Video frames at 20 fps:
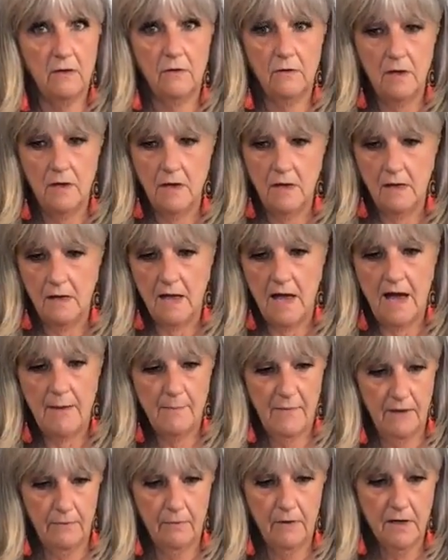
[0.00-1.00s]
Some of
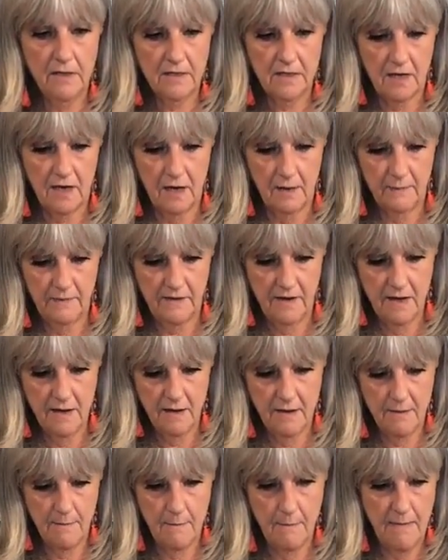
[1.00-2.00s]
you at my
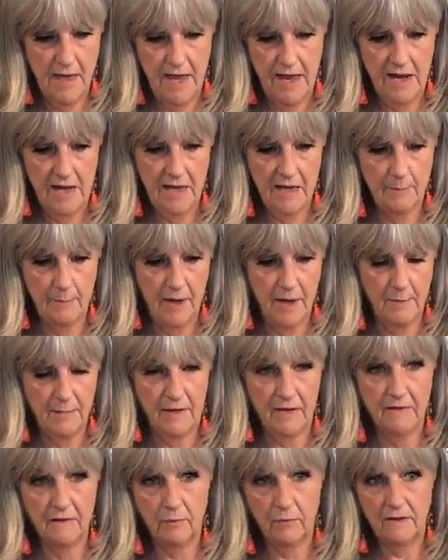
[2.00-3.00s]
workshops
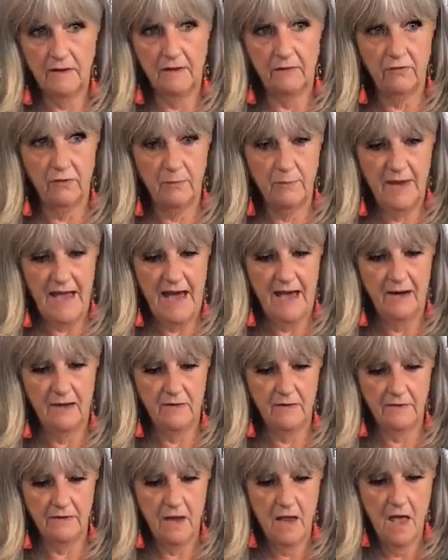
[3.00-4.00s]
made the pumpkins
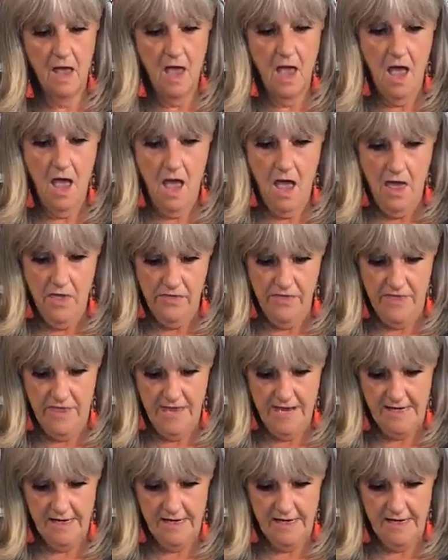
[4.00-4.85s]
with different patterns.